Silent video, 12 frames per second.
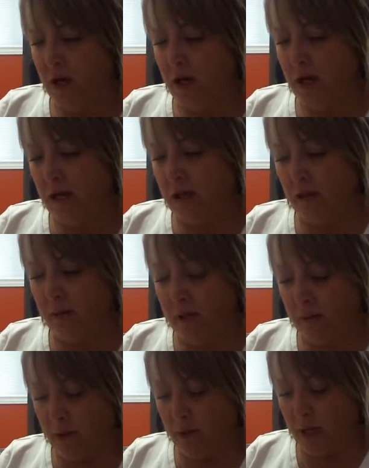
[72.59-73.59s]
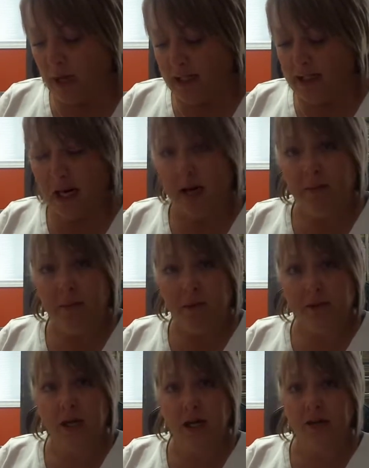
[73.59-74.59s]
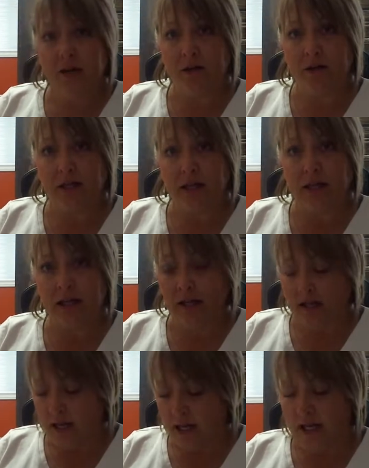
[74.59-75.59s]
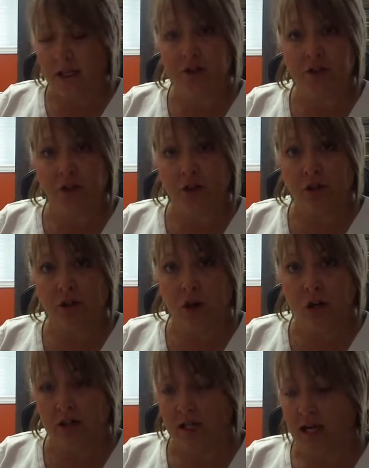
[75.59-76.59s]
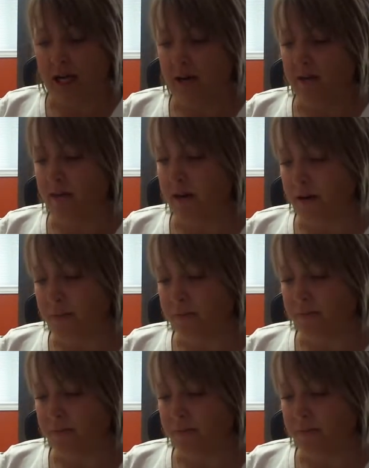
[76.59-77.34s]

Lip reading: a little bit about IDAP, and there's an external dog tag in there.